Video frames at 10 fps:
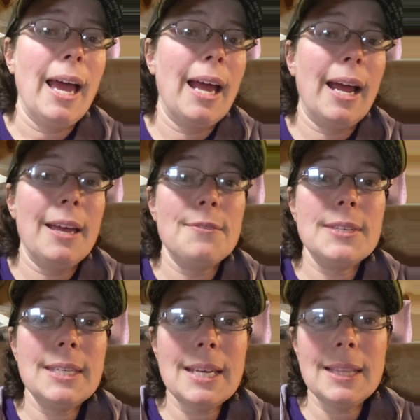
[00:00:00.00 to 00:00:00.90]
And I have
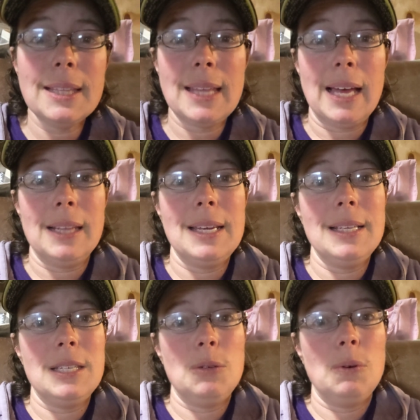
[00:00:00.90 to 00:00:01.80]
seen that that
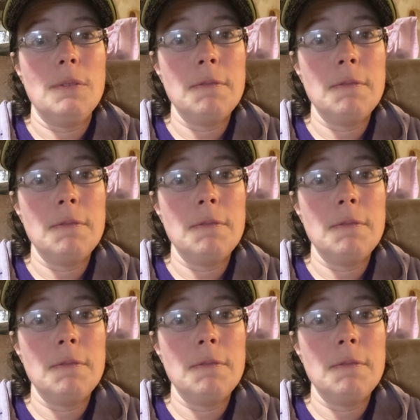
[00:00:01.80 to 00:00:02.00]
leads to a